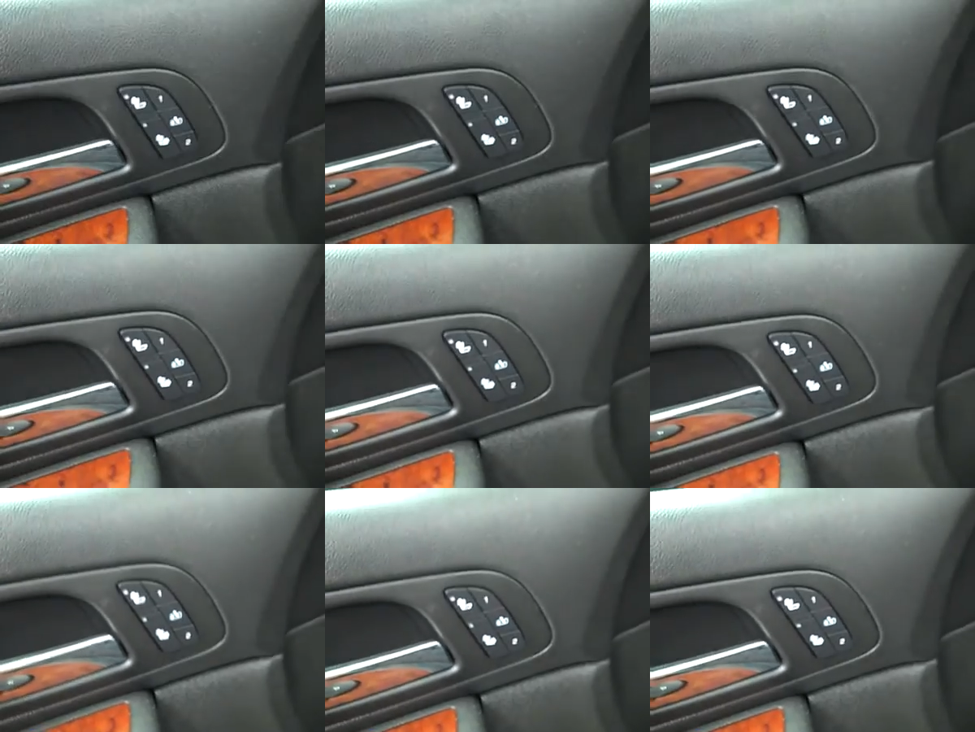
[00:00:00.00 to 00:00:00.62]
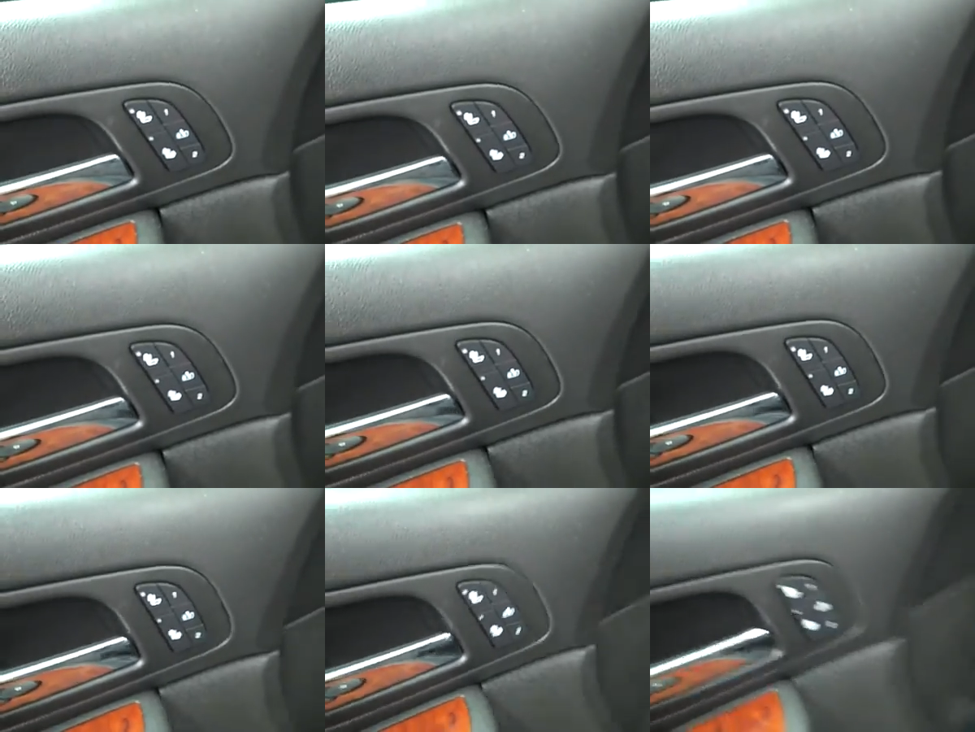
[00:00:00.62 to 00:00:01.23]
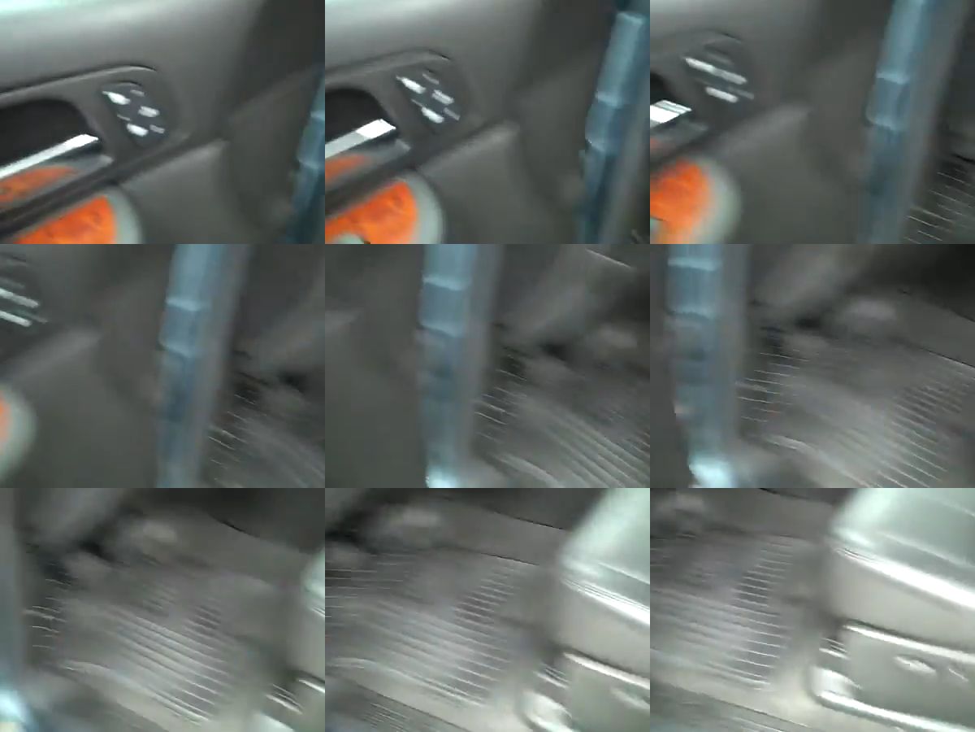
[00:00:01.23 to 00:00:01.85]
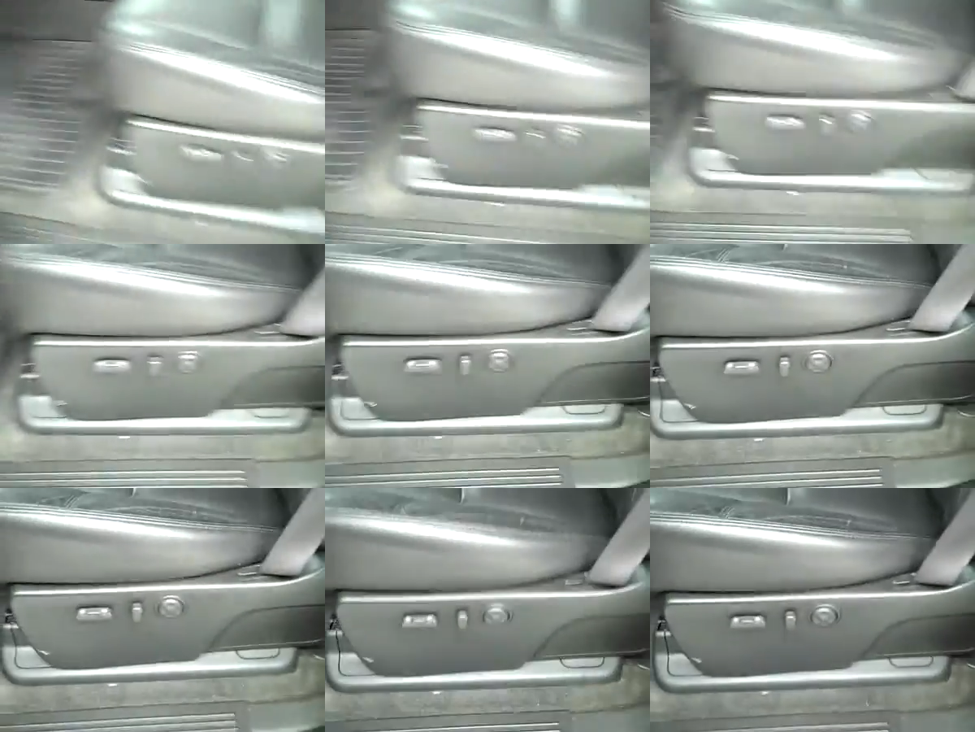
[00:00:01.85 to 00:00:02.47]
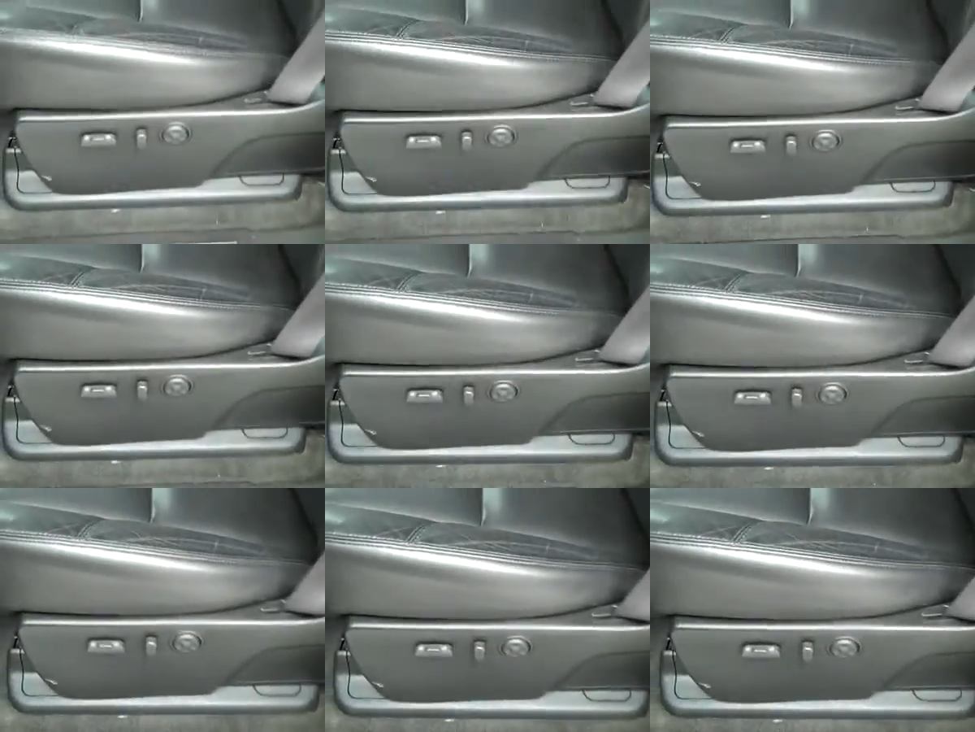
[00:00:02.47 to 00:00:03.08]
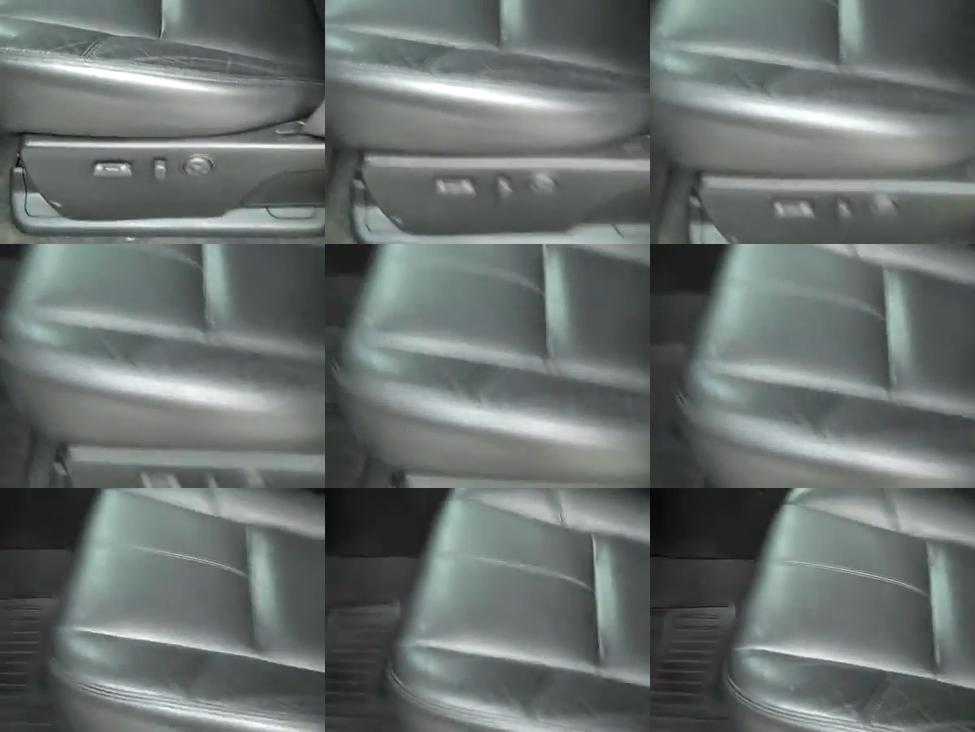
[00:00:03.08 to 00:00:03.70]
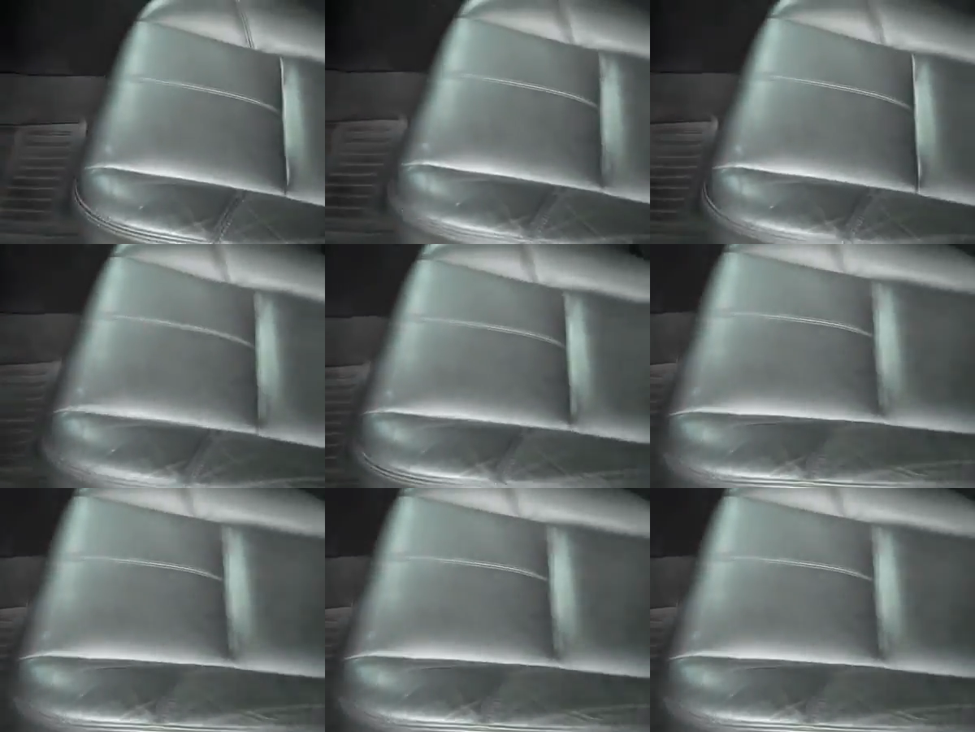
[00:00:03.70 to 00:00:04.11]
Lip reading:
No face is visible, so there are no lips to read.